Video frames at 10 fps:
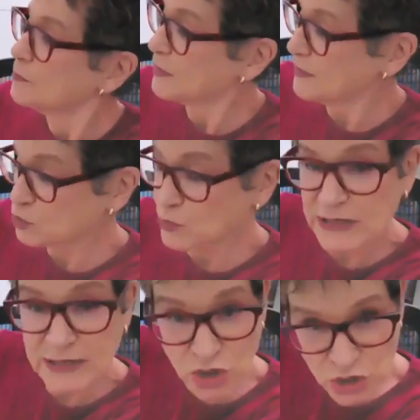But this
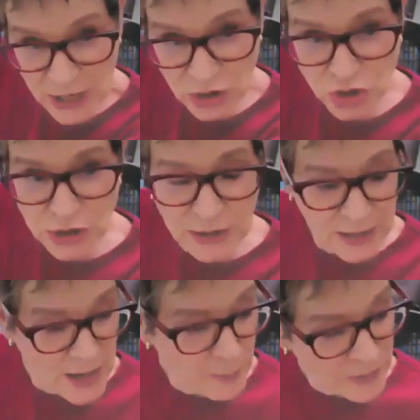was a suggestion.
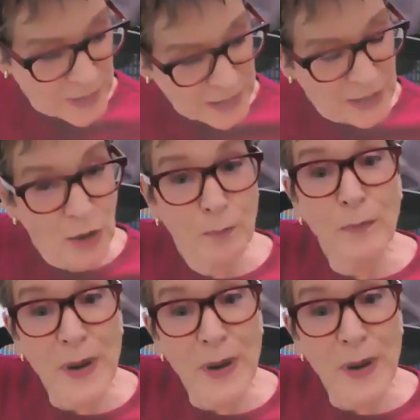But they did a